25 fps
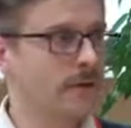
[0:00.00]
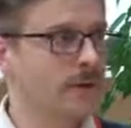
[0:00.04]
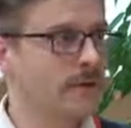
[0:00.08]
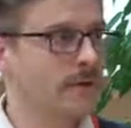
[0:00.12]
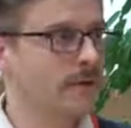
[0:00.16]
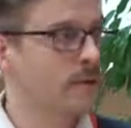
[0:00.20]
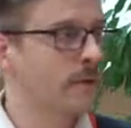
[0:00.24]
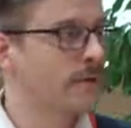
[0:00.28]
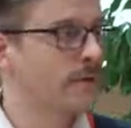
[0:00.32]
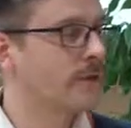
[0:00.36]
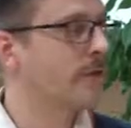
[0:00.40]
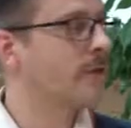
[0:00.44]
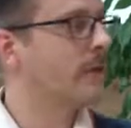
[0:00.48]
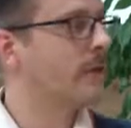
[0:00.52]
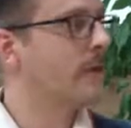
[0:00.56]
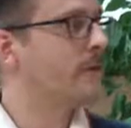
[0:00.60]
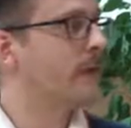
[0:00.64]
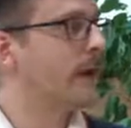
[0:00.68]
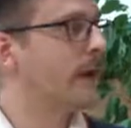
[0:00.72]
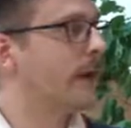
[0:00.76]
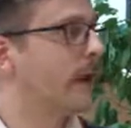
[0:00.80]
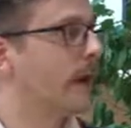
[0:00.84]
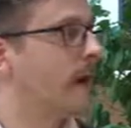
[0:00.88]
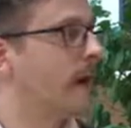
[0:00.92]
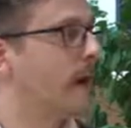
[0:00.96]
This was
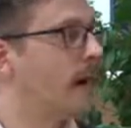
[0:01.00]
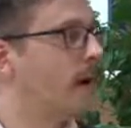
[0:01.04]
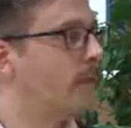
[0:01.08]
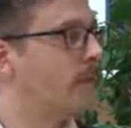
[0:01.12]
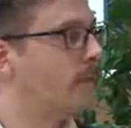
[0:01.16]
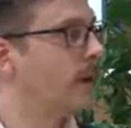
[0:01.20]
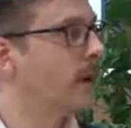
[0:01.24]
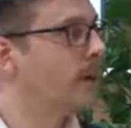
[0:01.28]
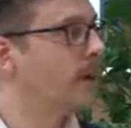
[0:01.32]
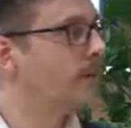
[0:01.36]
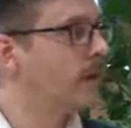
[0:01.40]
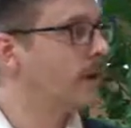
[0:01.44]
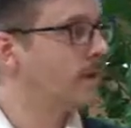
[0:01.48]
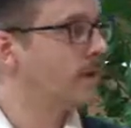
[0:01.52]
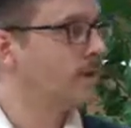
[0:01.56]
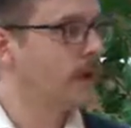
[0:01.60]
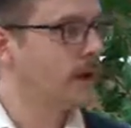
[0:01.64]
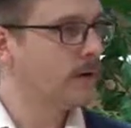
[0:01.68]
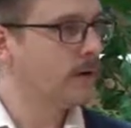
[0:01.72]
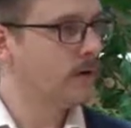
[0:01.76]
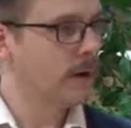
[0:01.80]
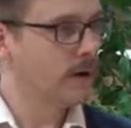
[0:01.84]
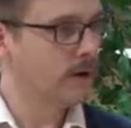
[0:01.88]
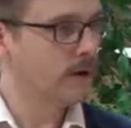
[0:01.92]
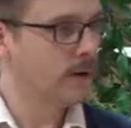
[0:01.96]
like a really,
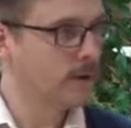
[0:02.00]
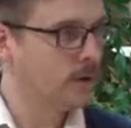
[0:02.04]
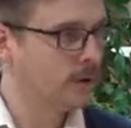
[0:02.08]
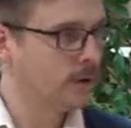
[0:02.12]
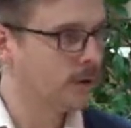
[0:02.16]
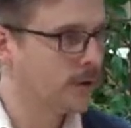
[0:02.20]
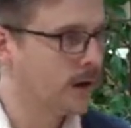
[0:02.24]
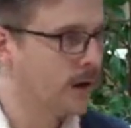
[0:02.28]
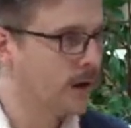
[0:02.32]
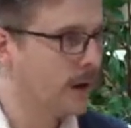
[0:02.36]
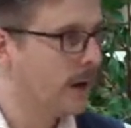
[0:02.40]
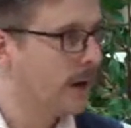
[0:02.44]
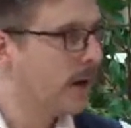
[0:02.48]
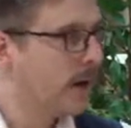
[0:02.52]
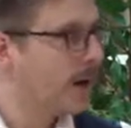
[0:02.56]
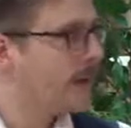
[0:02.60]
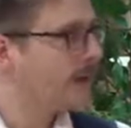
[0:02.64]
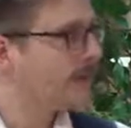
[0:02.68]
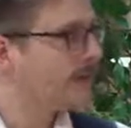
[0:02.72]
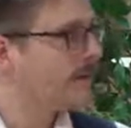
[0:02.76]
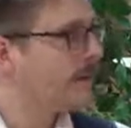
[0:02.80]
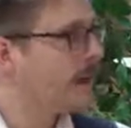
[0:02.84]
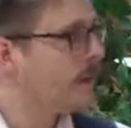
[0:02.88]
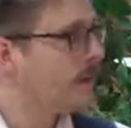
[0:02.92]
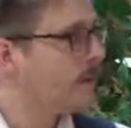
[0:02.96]
really good
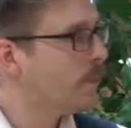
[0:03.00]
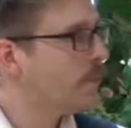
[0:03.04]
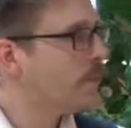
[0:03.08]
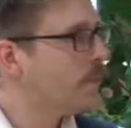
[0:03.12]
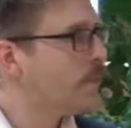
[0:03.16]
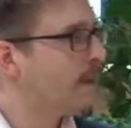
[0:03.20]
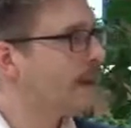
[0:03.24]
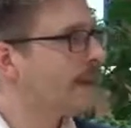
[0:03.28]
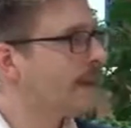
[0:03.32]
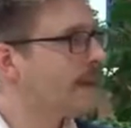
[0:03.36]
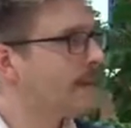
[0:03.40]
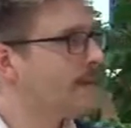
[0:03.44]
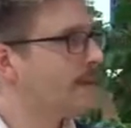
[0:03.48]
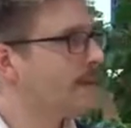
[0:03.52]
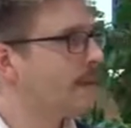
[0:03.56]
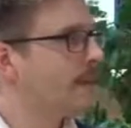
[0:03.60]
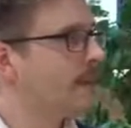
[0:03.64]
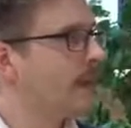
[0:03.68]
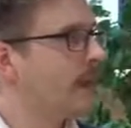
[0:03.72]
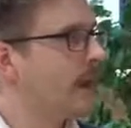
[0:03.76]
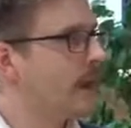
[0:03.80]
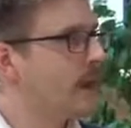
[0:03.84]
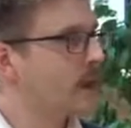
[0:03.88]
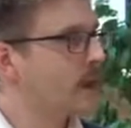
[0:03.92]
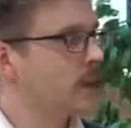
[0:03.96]
example because
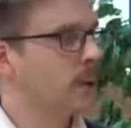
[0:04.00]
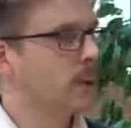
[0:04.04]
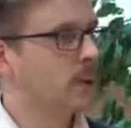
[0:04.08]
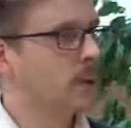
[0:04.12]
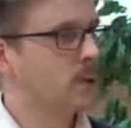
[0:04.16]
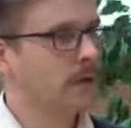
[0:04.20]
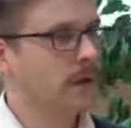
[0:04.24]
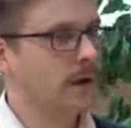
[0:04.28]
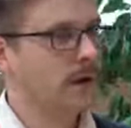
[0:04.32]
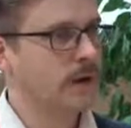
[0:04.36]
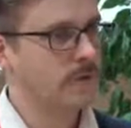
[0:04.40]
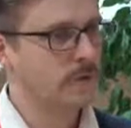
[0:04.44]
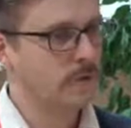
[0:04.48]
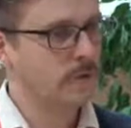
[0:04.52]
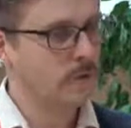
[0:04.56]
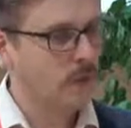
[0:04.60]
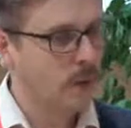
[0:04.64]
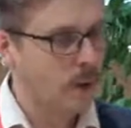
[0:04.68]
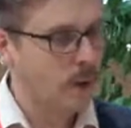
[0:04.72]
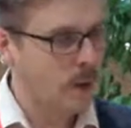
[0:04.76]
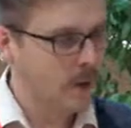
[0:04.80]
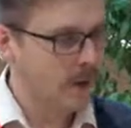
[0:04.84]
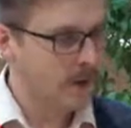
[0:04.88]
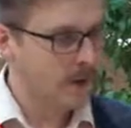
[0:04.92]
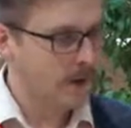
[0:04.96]
it actually
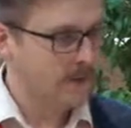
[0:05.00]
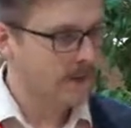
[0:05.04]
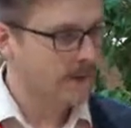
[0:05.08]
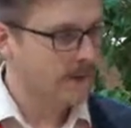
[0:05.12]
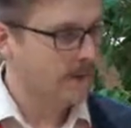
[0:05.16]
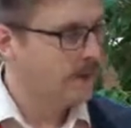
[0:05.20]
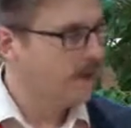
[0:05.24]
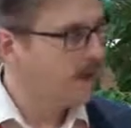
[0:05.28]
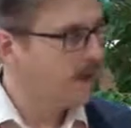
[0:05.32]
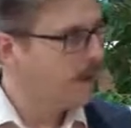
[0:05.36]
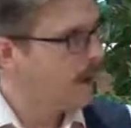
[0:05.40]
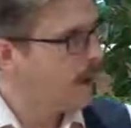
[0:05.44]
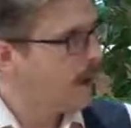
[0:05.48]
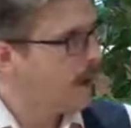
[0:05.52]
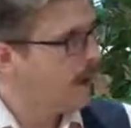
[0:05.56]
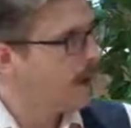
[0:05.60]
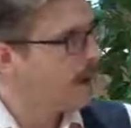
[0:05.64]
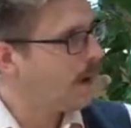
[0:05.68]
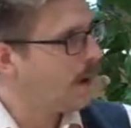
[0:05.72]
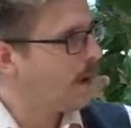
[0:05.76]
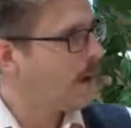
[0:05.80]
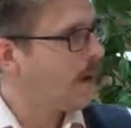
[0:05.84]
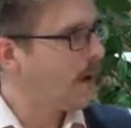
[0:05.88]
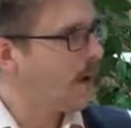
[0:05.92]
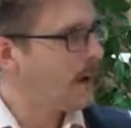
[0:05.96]
worked.
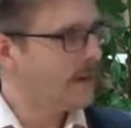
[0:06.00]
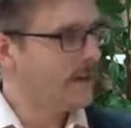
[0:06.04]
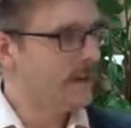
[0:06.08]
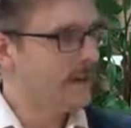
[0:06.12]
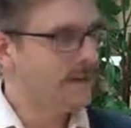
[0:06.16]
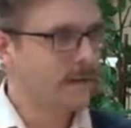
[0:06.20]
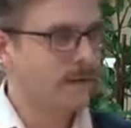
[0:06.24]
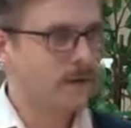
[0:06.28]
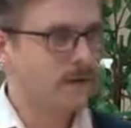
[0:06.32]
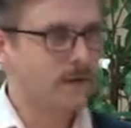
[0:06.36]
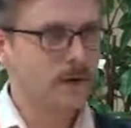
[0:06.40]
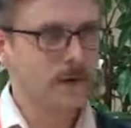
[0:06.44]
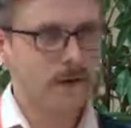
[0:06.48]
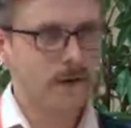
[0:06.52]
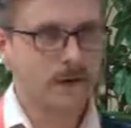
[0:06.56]
If